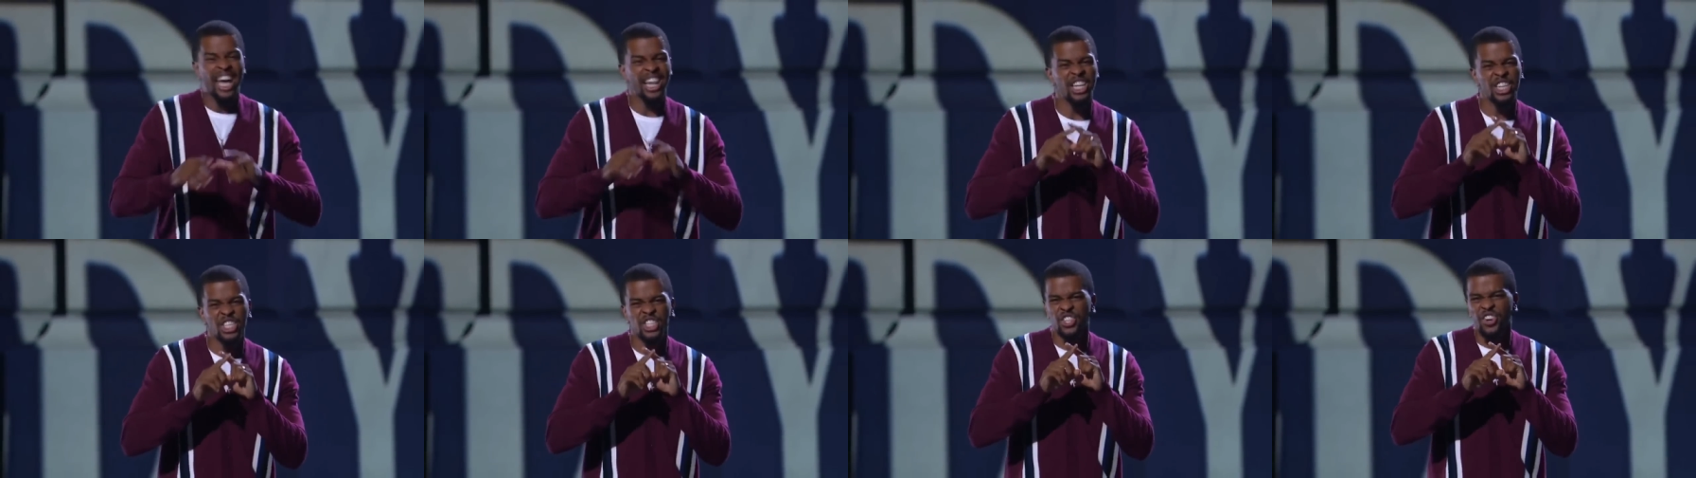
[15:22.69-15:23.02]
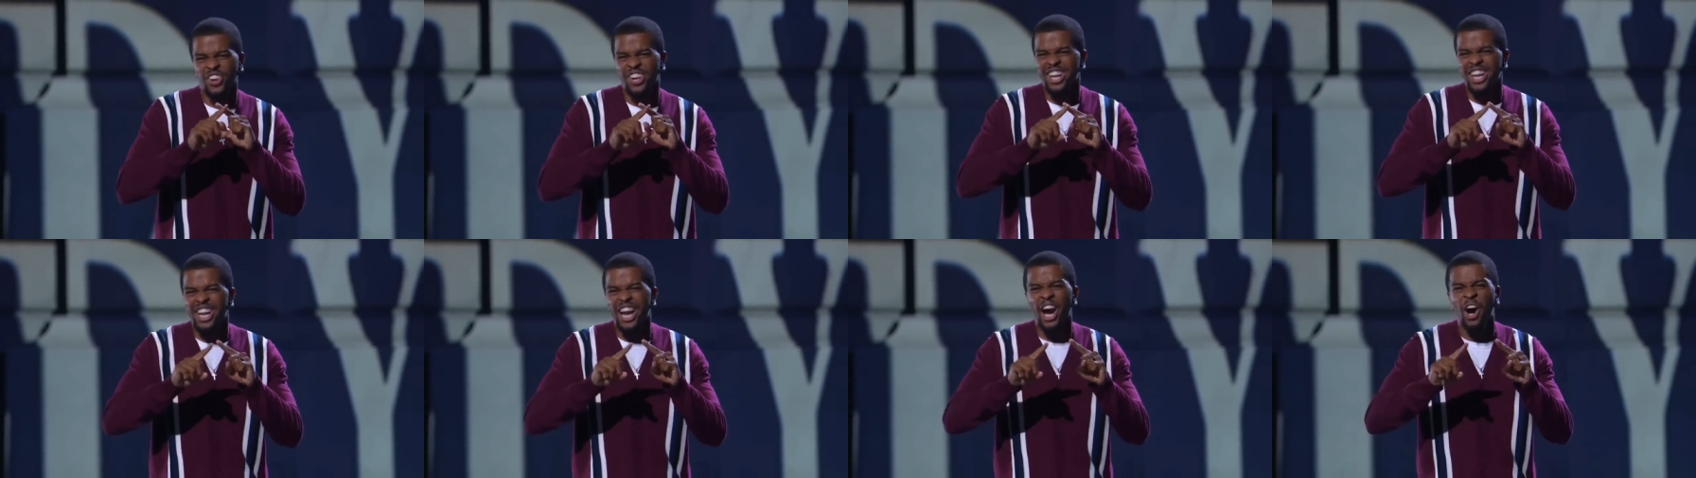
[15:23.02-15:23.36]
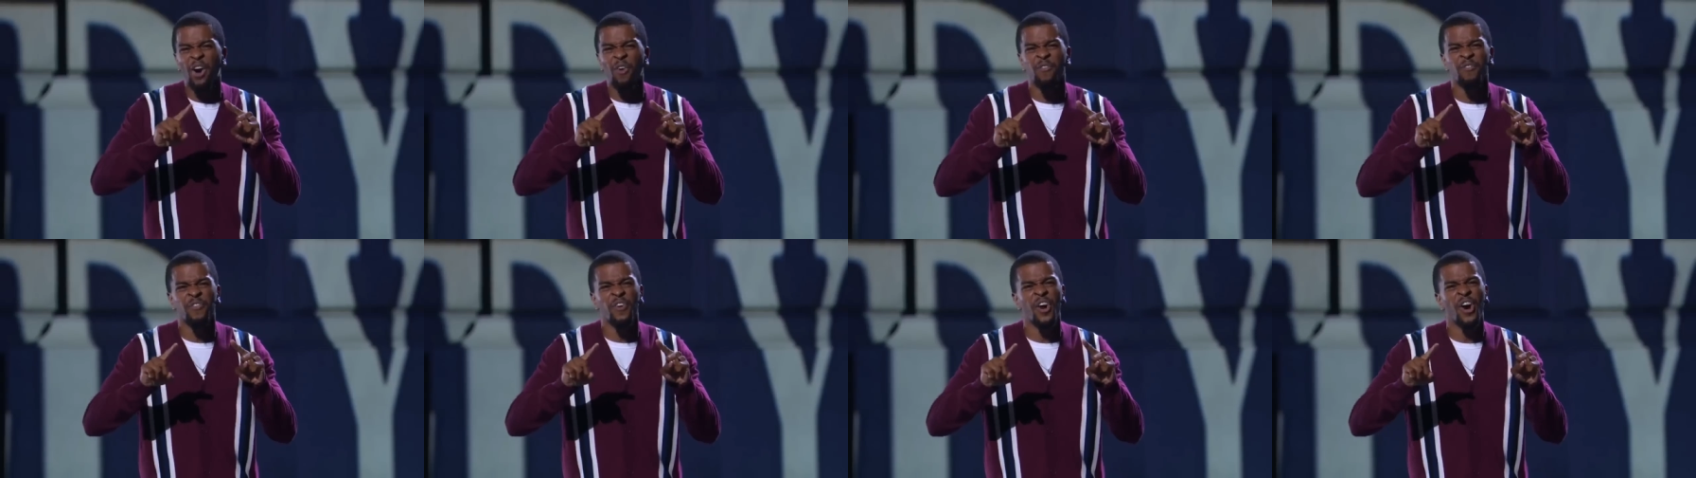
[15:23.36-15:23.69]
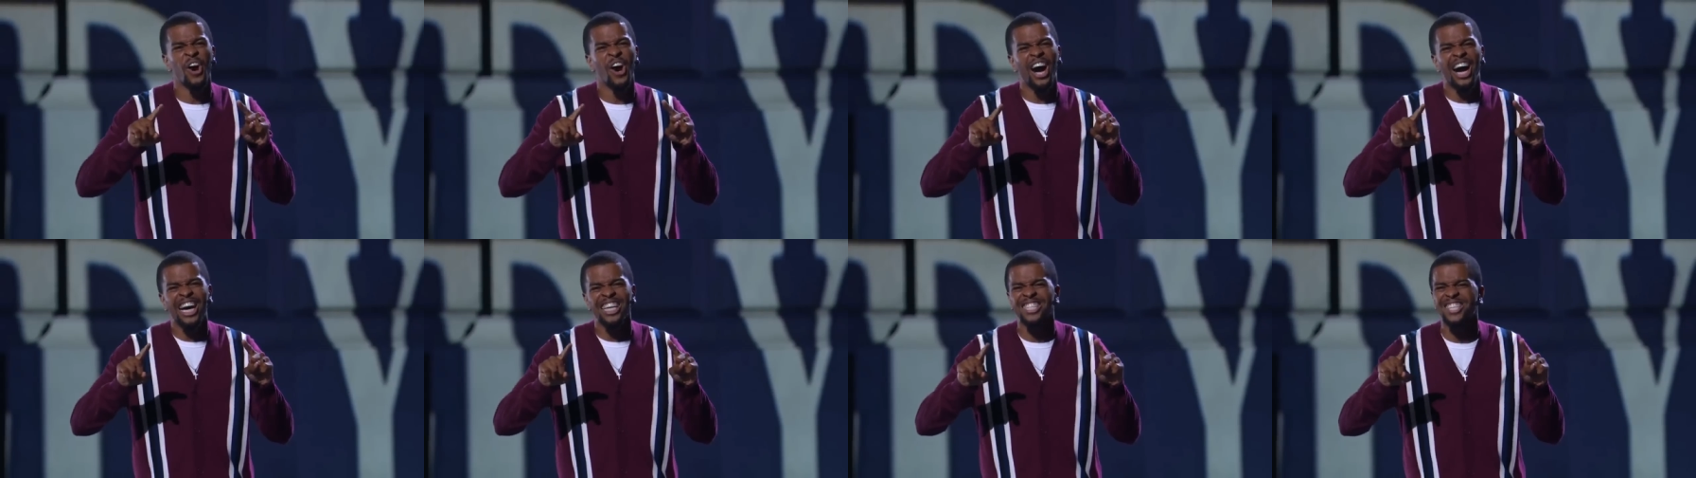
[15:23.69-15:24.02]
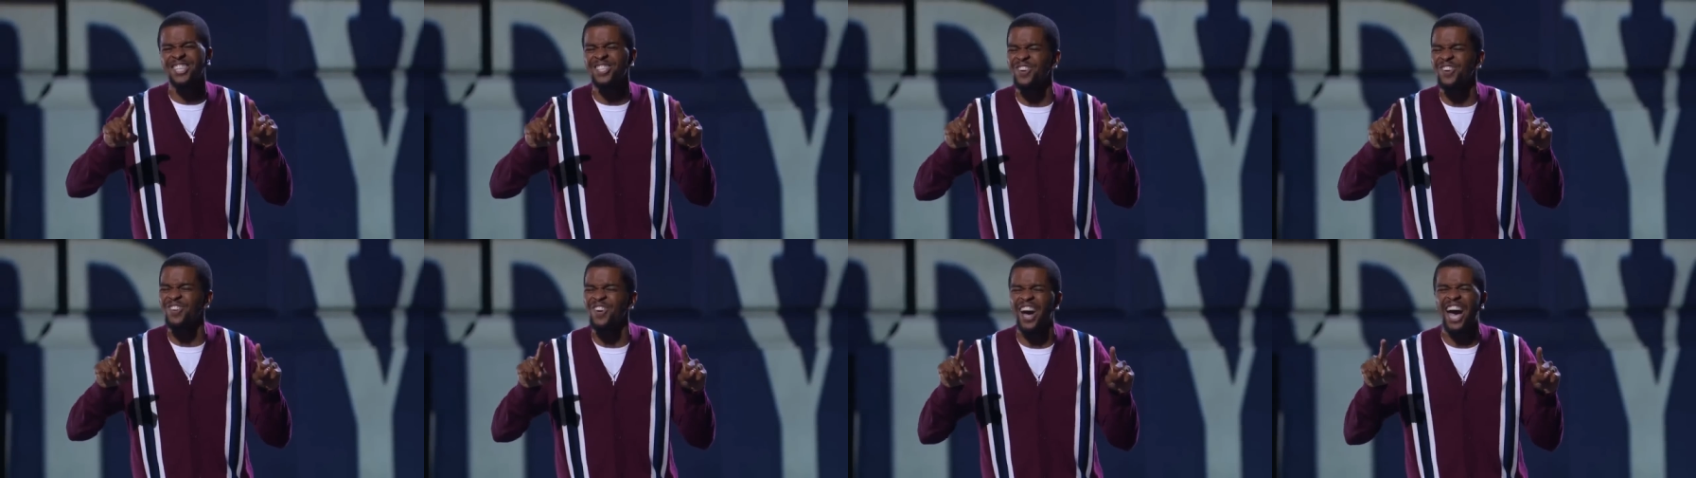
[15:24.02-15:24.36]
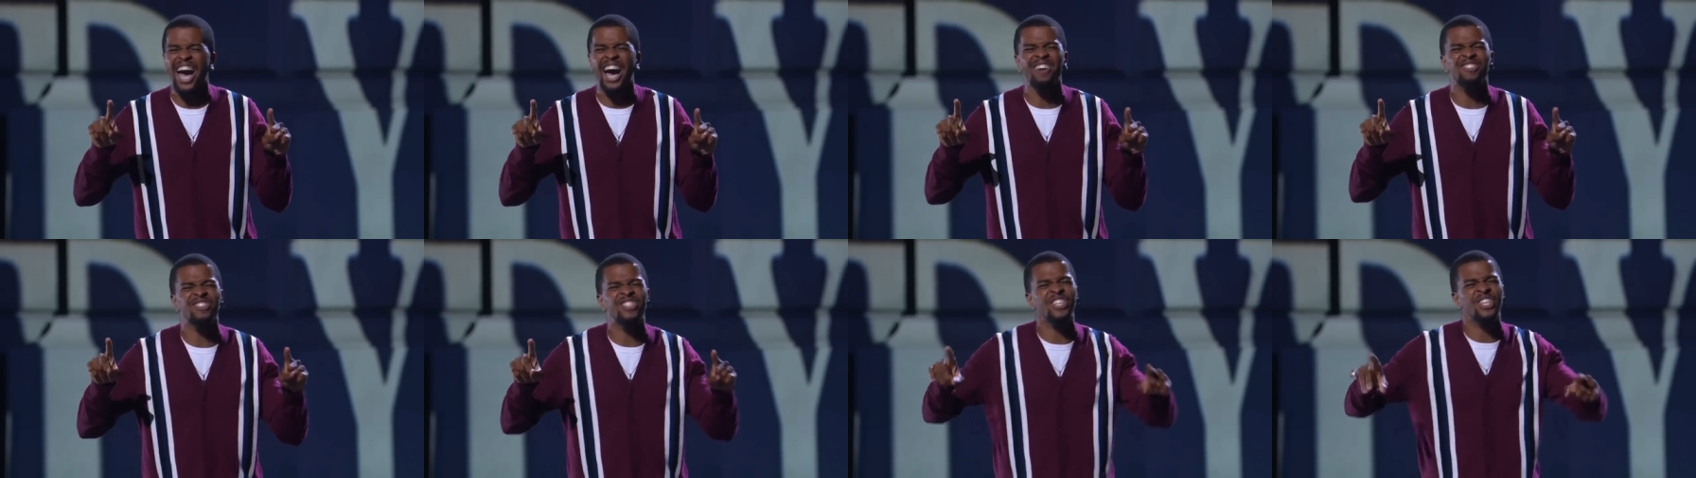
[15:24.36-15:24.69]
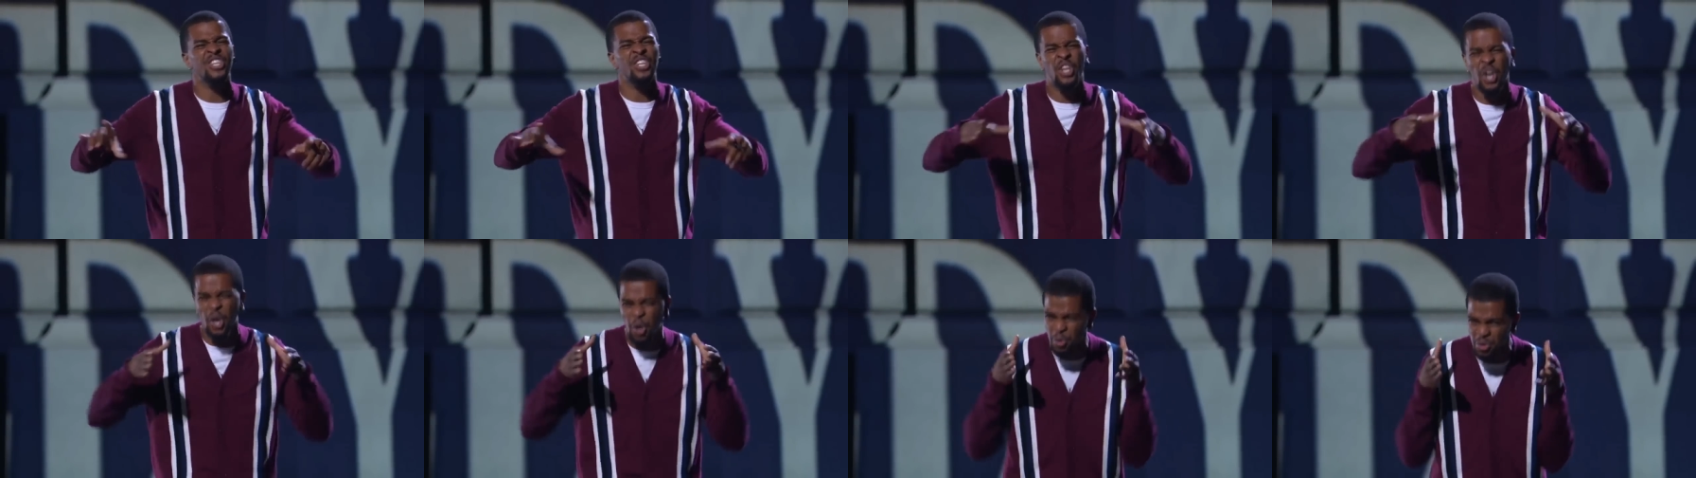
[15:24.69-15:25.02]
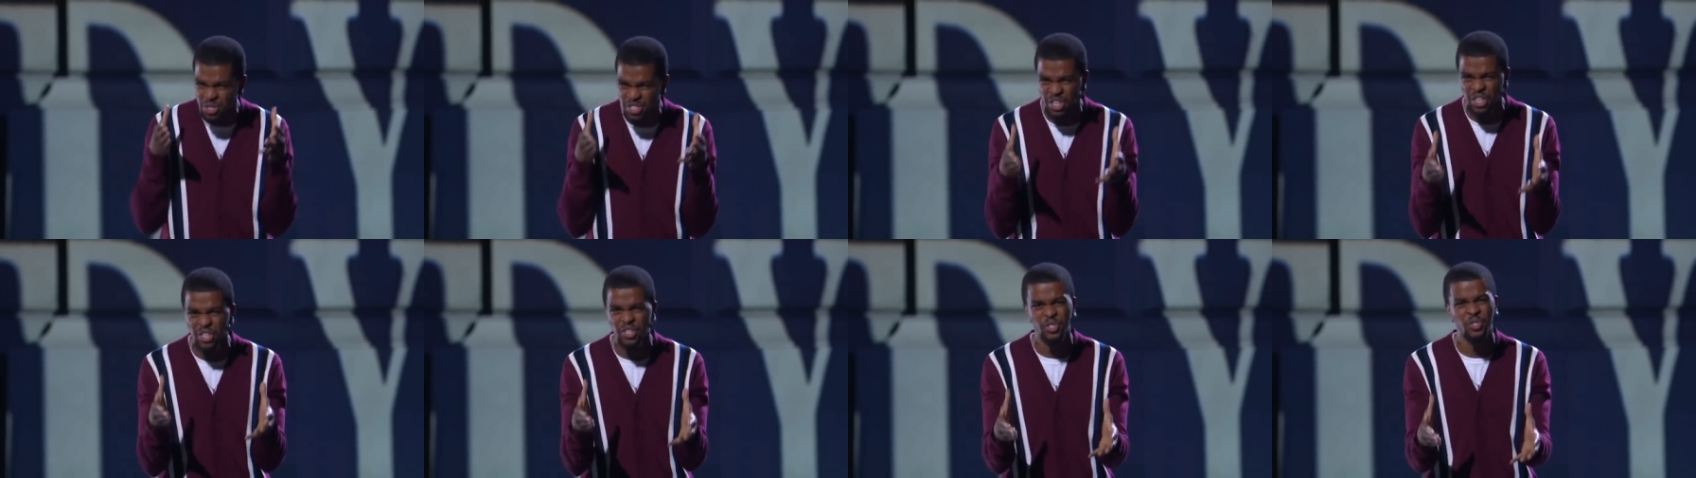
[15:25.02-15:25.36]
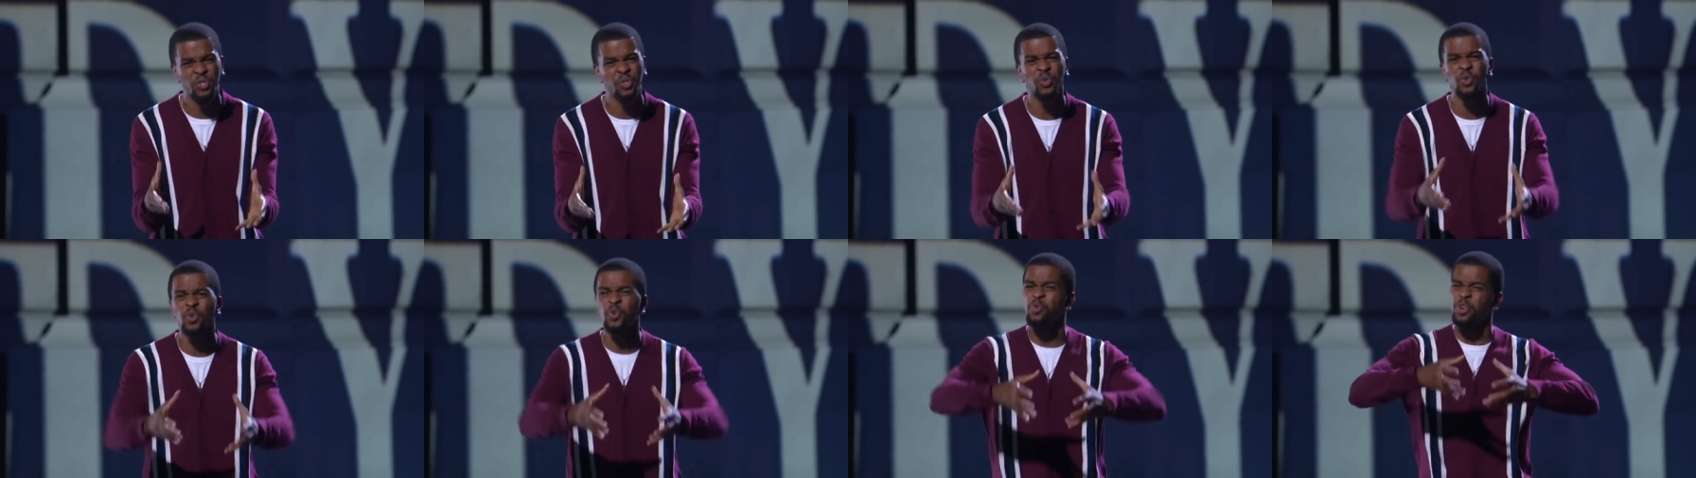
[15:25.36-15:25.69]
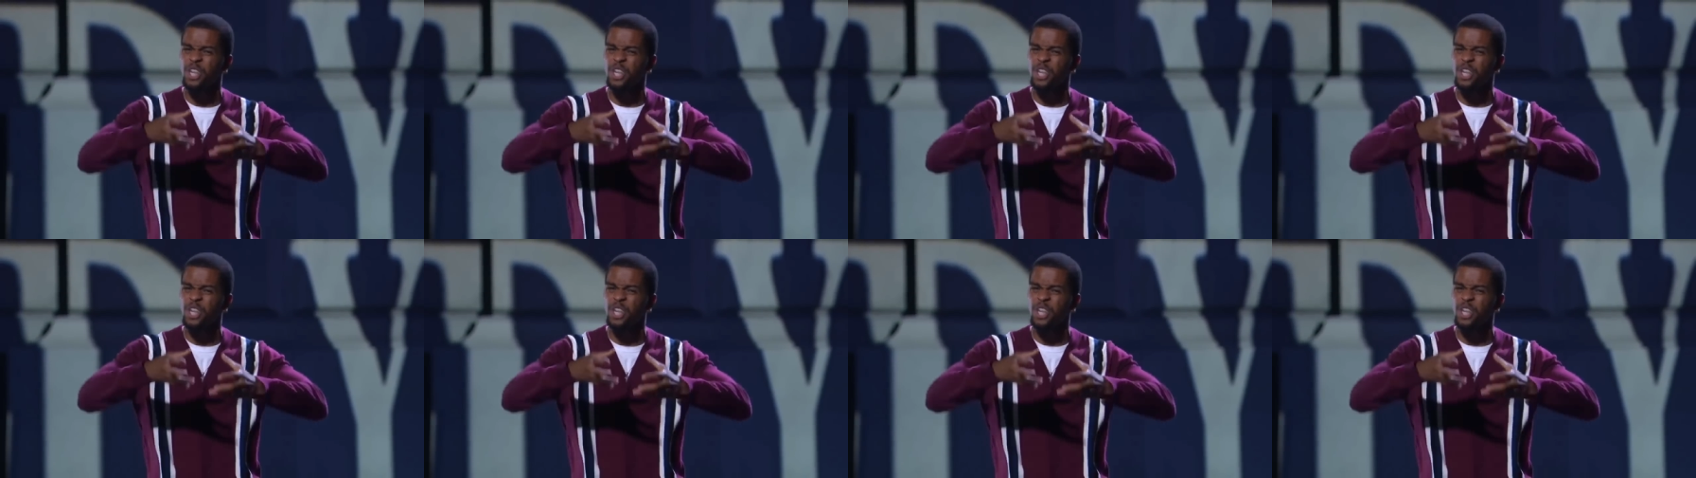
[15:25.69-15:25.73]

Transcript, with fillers: illustrated how far I still have to go to do